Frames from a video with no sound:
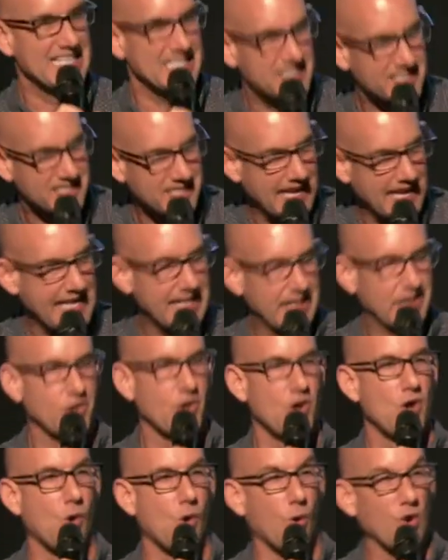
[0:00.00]

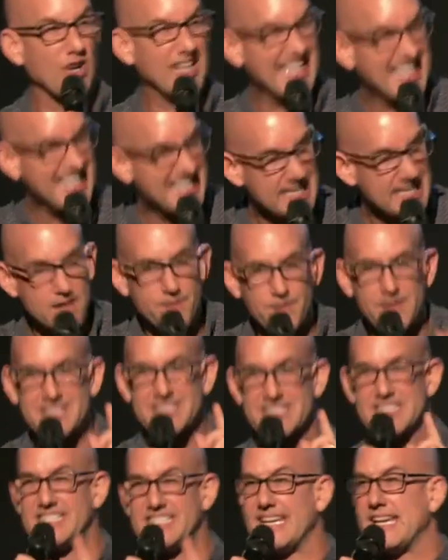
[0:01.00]
Satan or any of
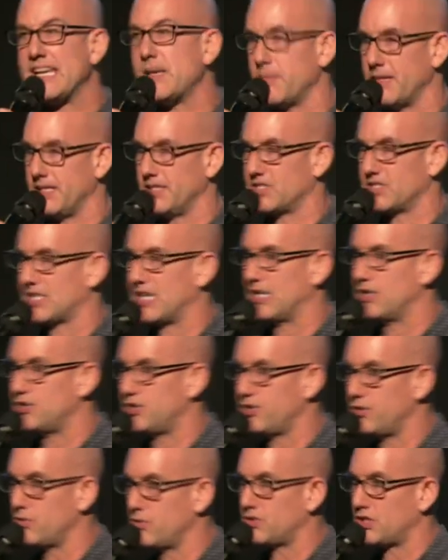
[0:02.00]
his demons can
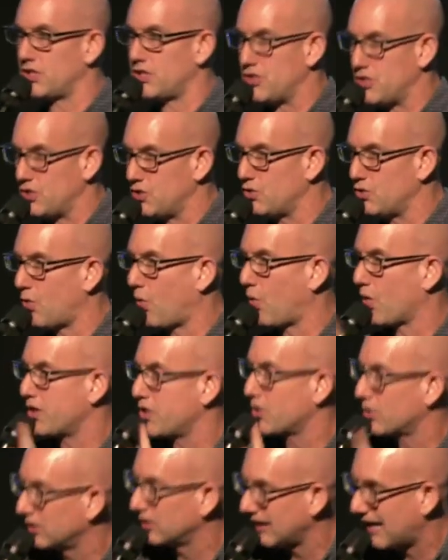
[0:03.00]
do to you or
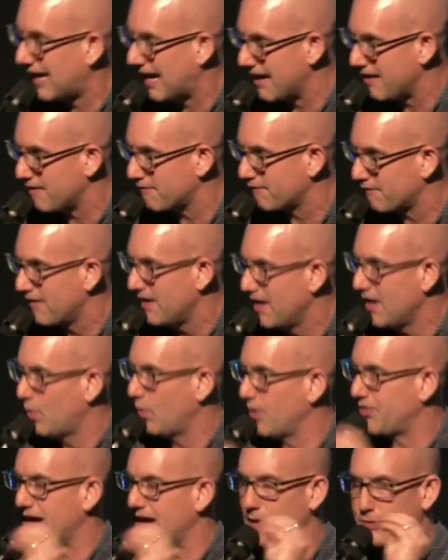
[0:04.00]
your life
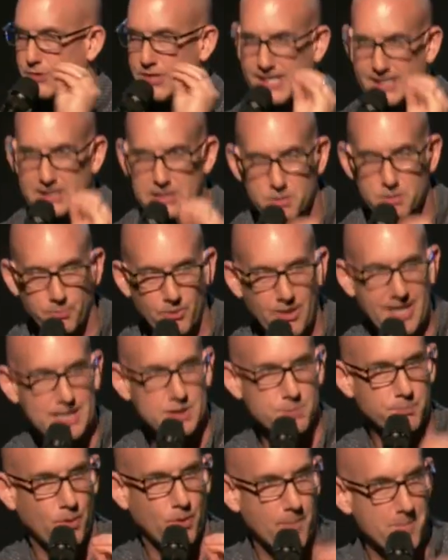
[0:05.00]
without the
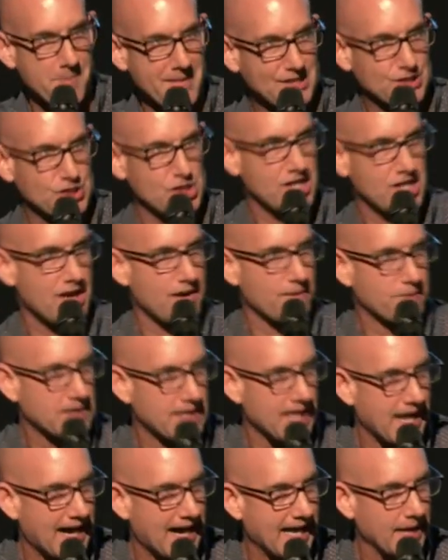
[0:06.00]
express permission
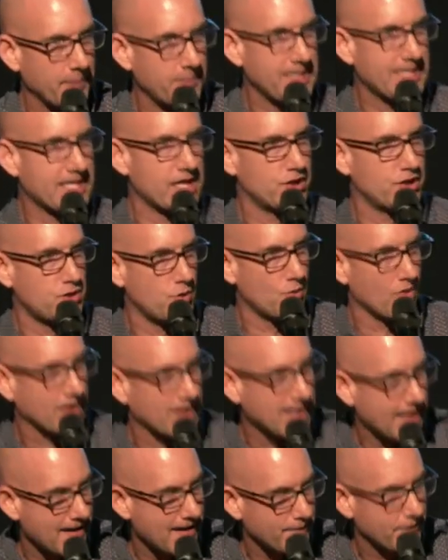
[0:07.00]
of God because you are
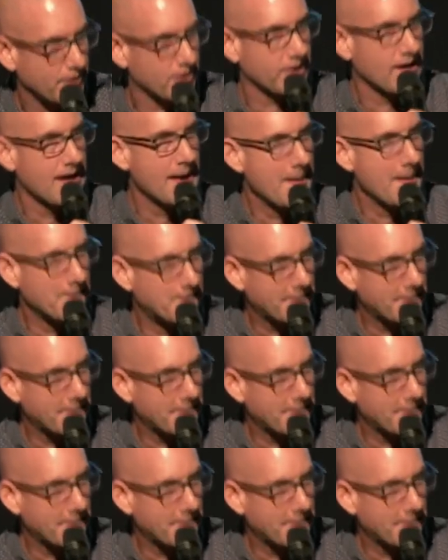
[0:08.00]
covered